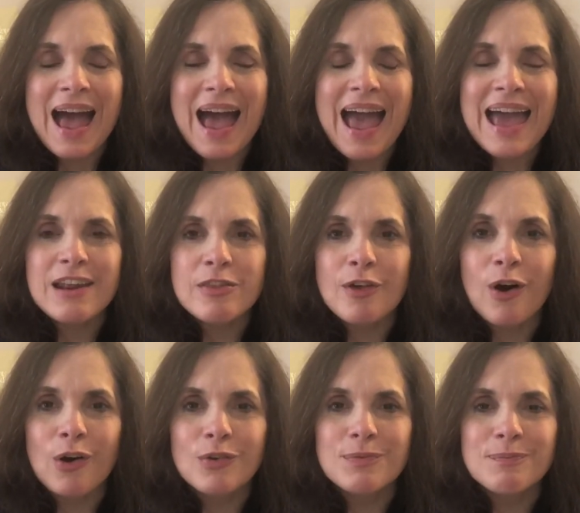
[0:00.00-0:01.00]
I had a
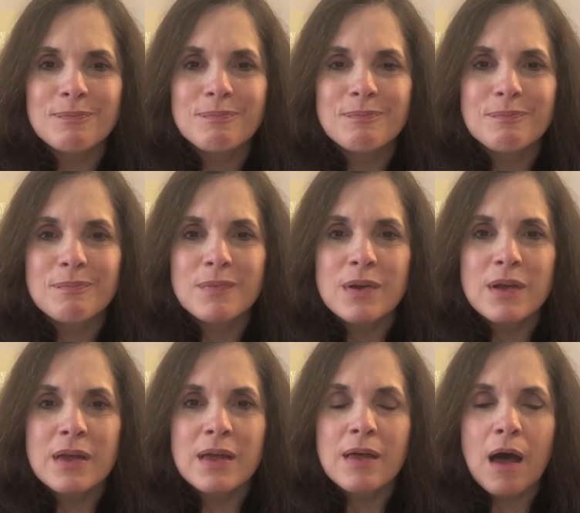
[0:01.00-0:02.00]
thought
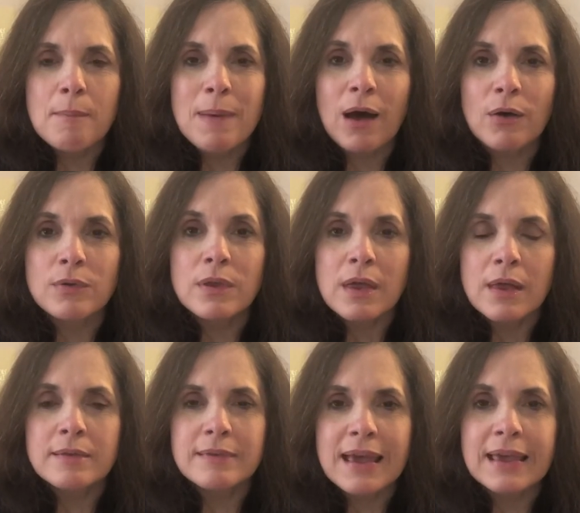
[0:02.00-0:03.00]
about
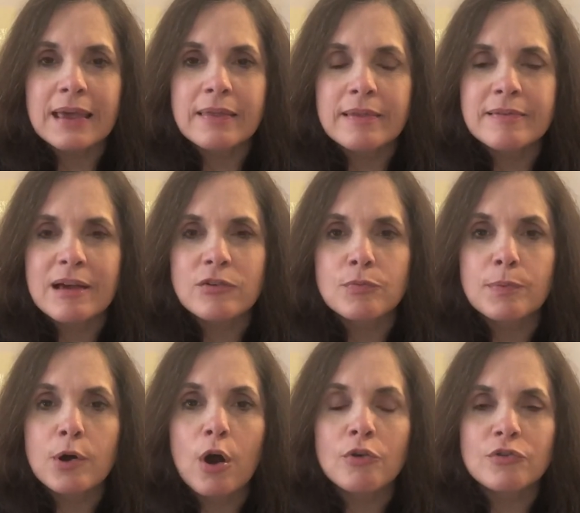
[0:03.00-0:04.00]
taking these extra
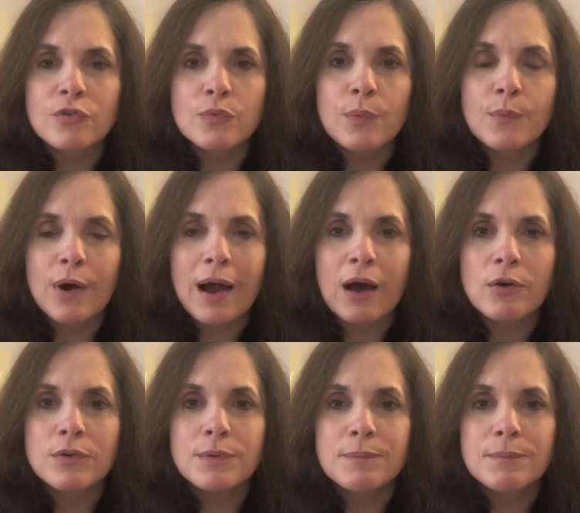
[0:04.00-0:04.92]
precautions when we're out.